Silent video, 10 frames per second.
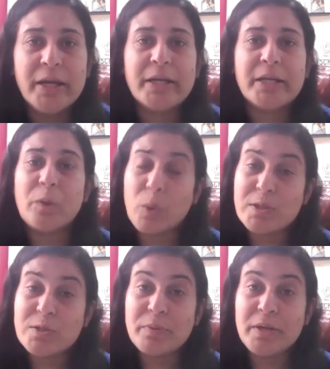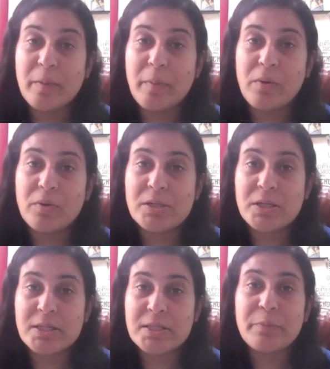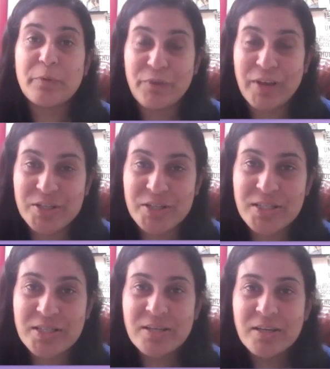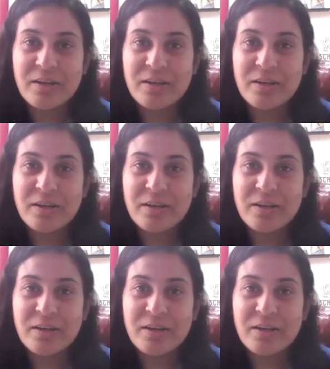It can also be about some professions.